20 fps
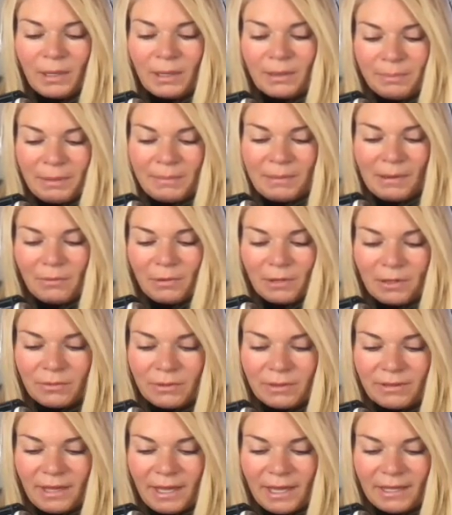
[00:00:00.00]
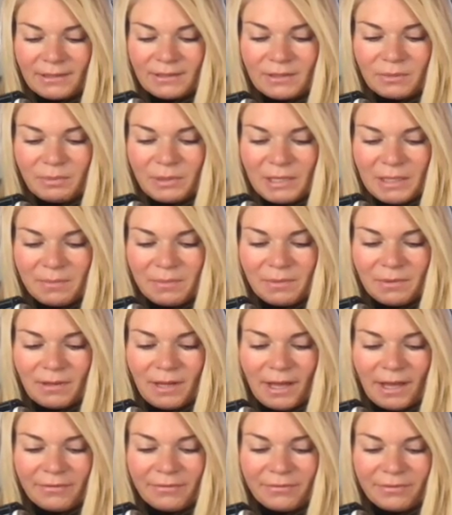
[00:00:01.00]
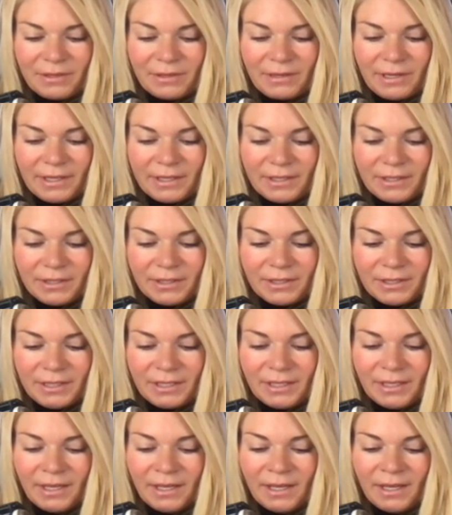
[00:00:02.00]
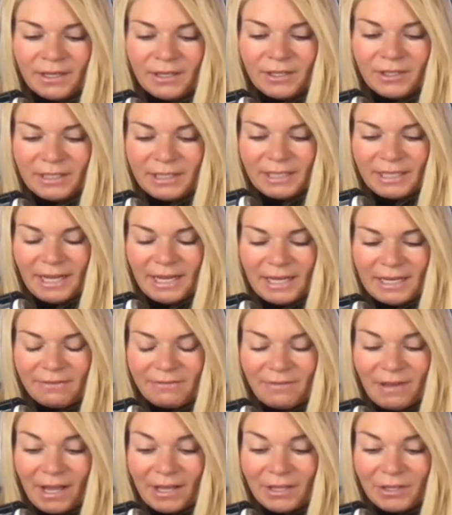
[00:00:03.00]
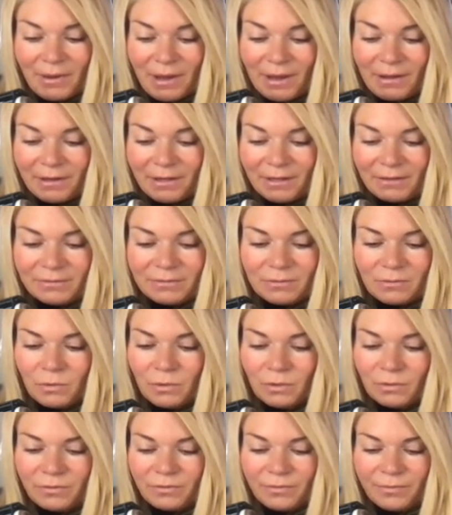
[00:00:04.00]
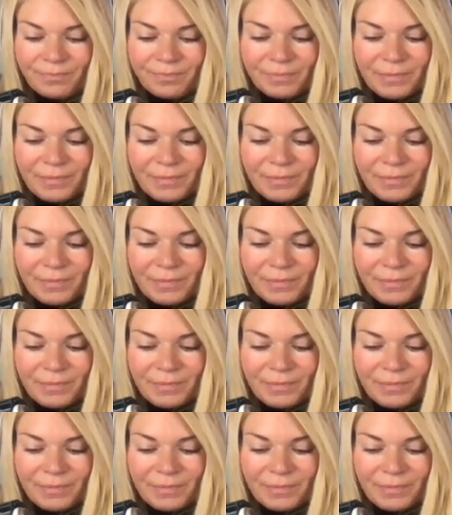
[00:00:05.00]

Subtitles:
people I work with, and to people I feel I couldn't get any value out of. Oof.